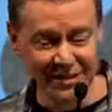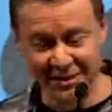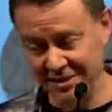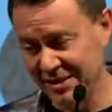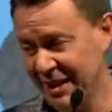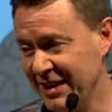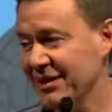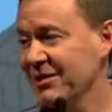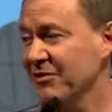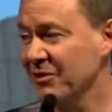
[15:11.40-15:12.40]
the
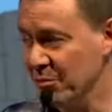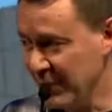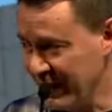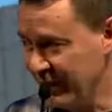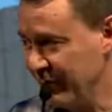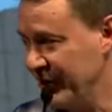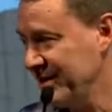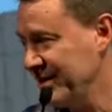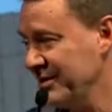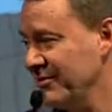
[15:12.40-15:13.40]
second of the big
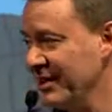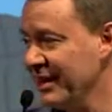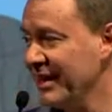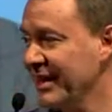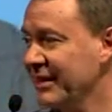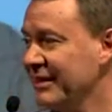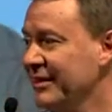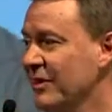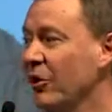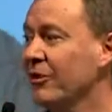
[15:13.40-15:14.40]
feasts of the year.
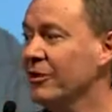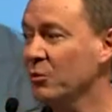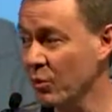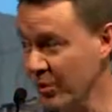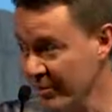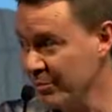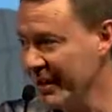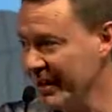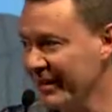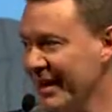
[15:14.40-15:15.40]
A lot of them would have
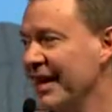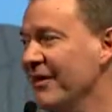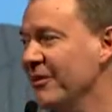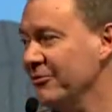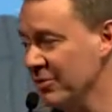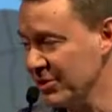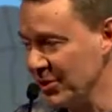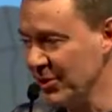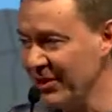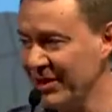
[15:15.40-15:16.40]
been there and
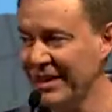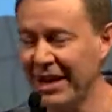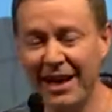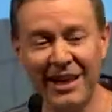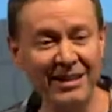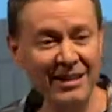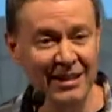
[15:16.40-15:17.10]
returned again.